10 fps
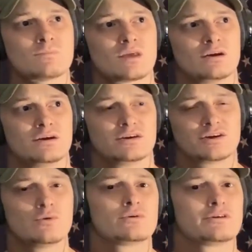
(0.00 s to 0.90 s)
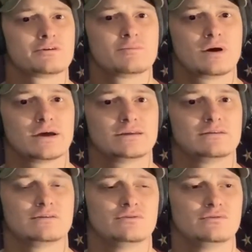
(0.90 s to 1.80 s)
uh, a coworker of
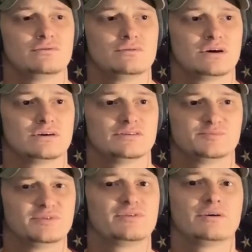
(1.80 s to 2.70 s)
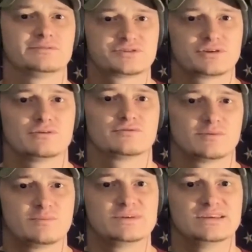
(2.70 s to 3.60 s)
mine who uh, has been following the show
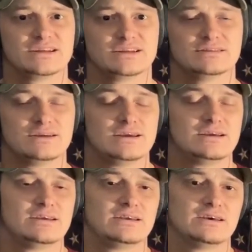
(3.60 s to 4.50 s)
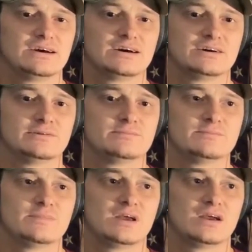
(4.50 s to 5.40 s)
from the beginning um,
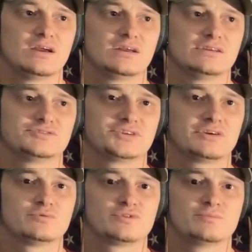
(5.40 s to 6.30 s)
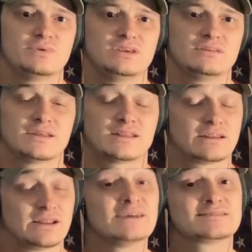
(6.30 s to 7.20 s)
shared with me that
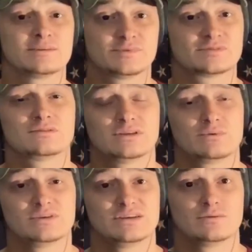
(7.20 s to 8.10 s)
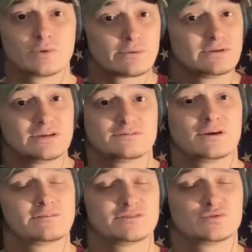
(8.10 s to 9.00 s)
that last episode that we did, where we left
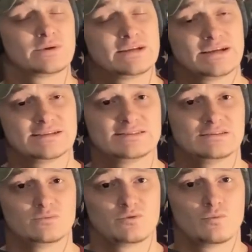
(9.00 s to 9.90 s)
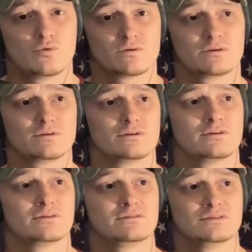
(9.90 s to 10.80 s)
off in 2019 with Warren
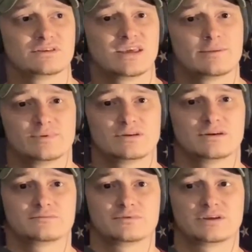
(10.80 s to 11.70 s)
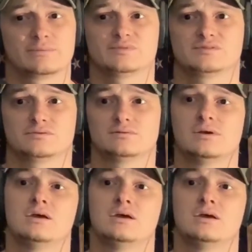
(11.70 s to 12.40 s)
on the Camping Convert episode,